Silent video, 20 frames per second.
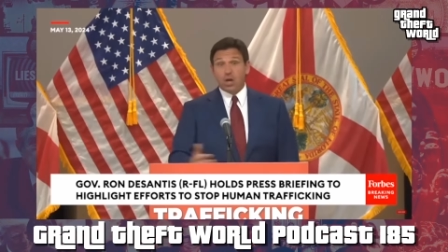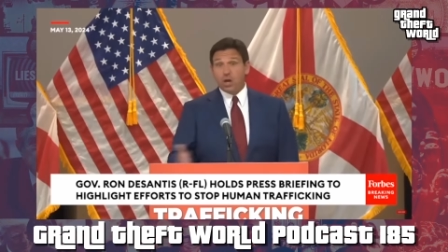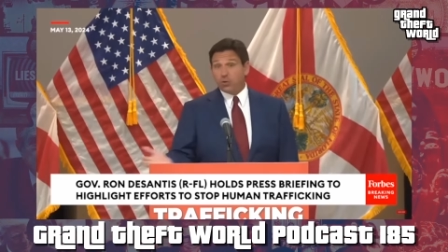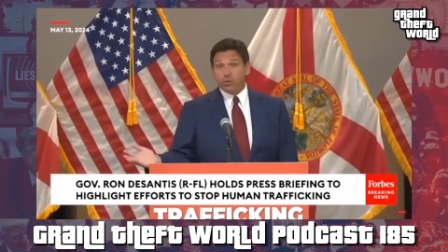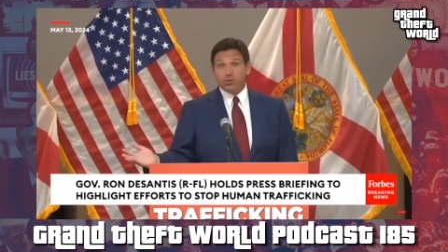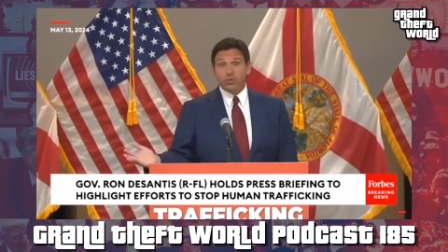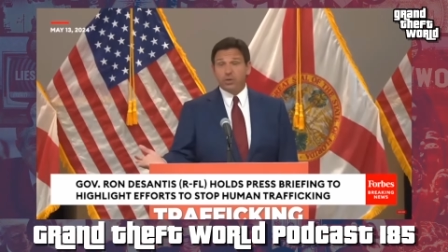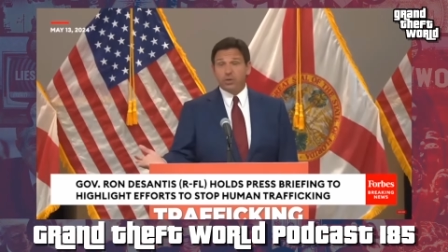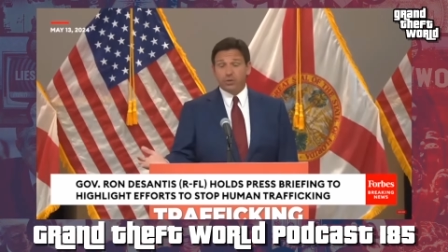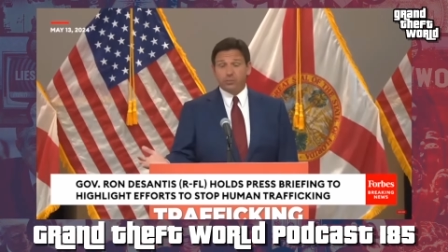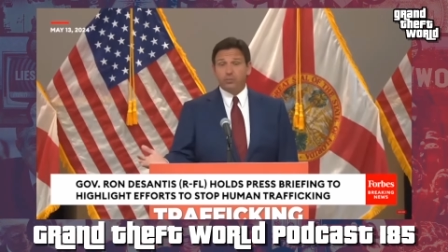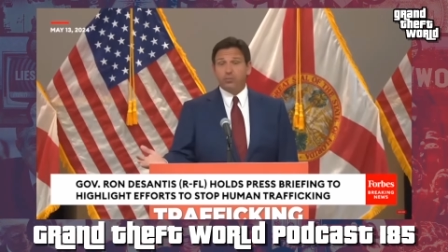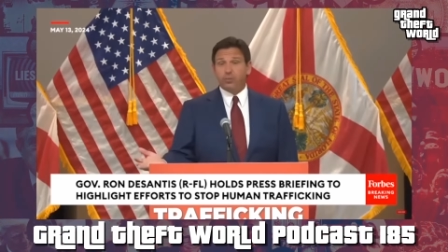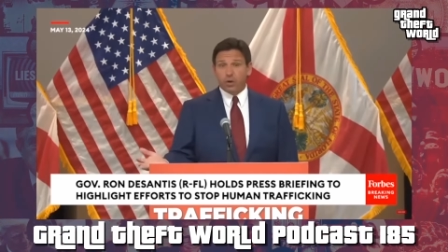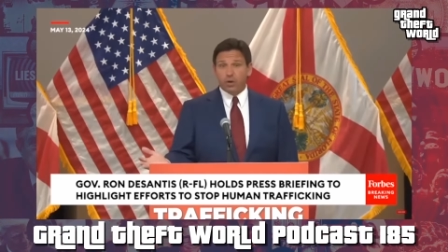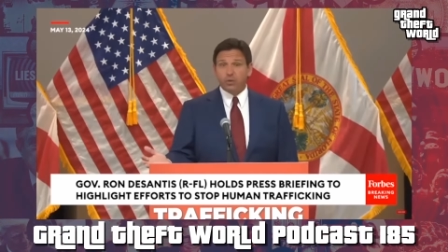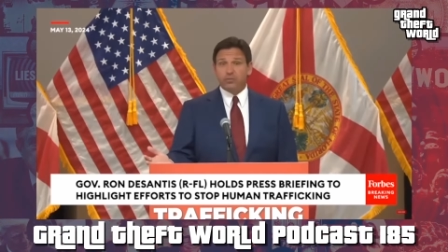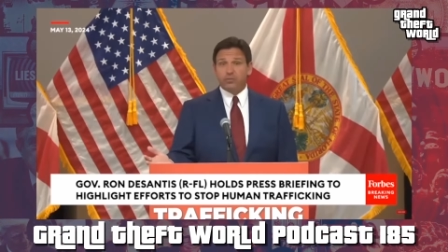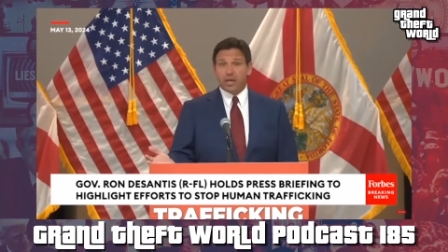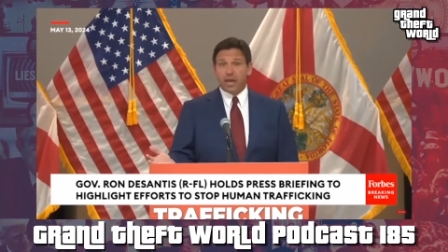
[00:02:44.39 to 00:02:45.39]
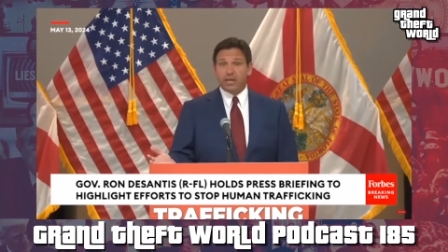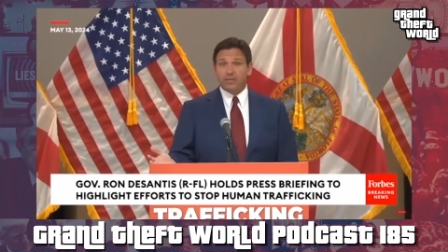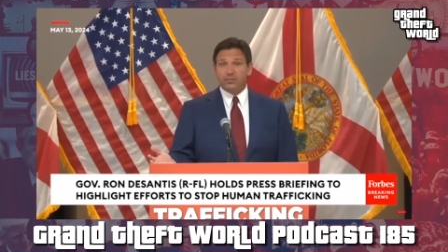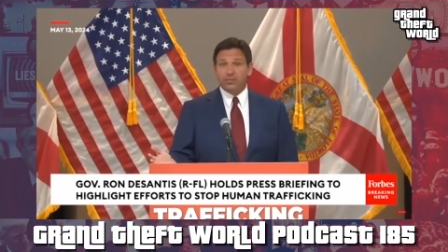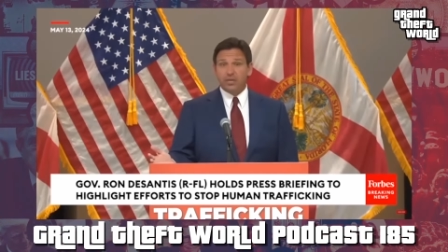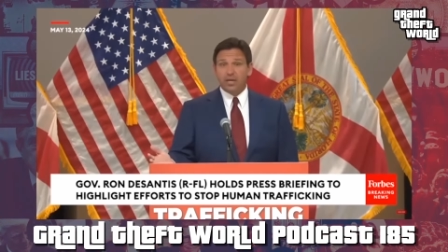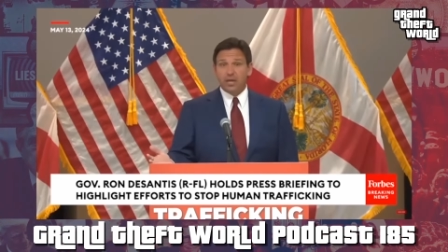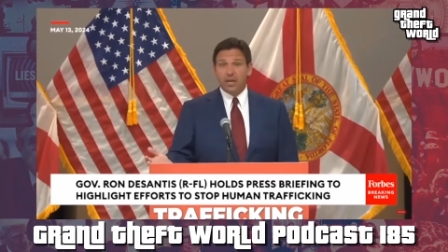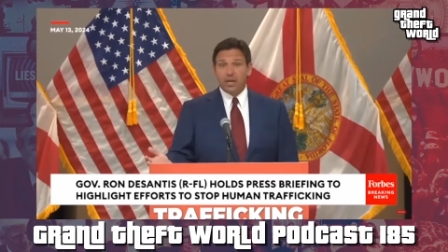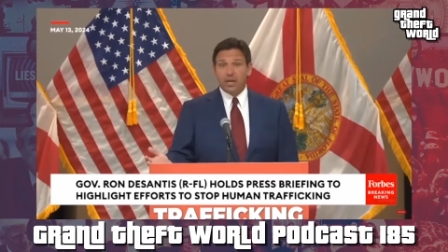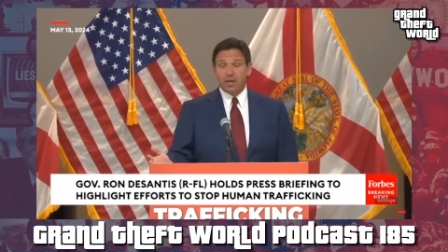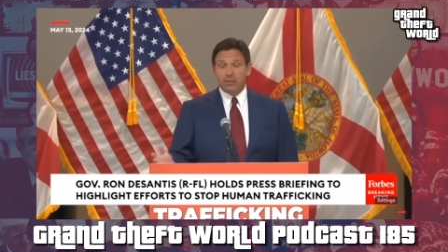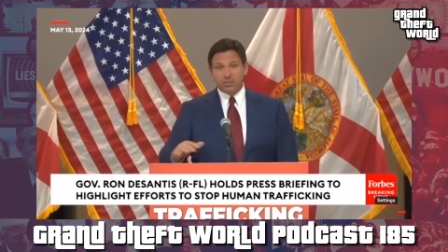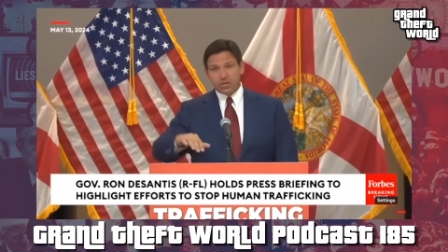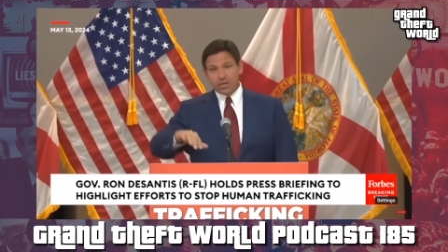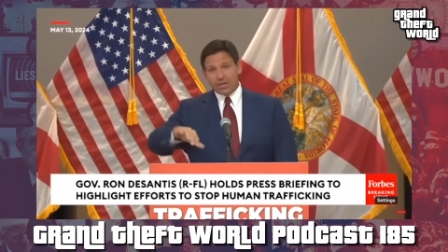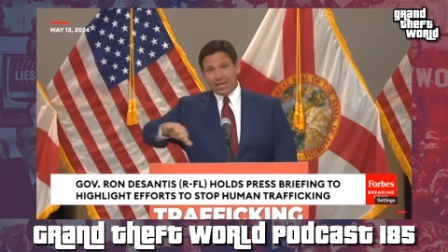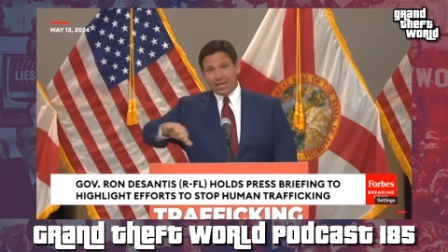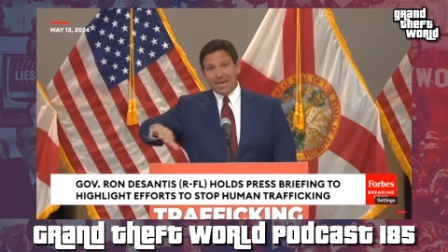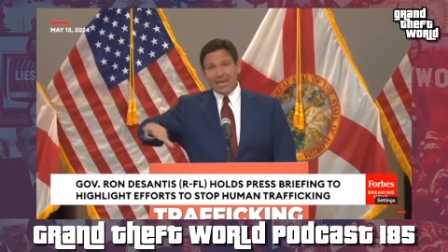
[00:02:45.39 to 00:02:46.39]
No, you can protest,
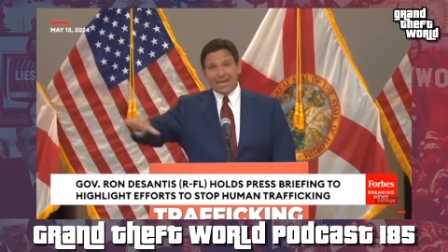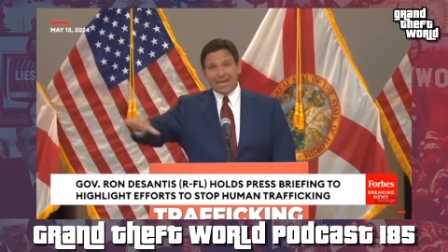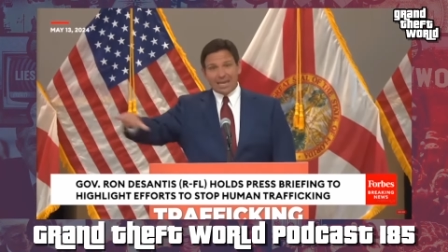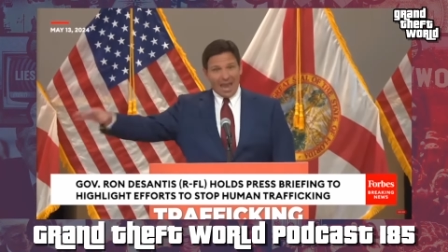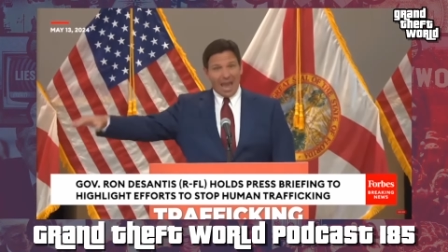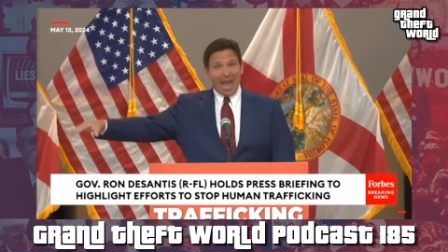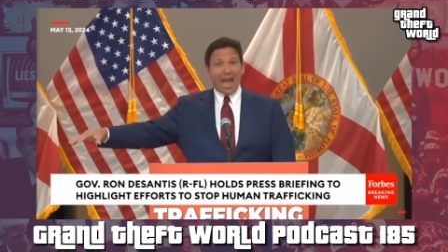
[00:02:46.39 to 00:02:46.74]
but you can't